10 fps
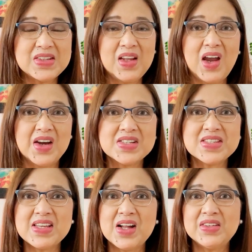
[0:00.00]

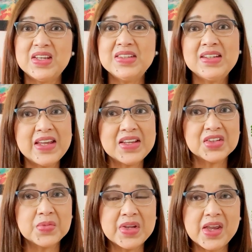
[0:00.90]
largest town in the Lake
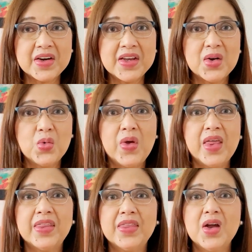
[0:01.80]
Norman area
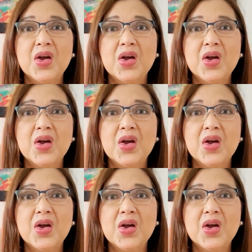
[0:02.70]
with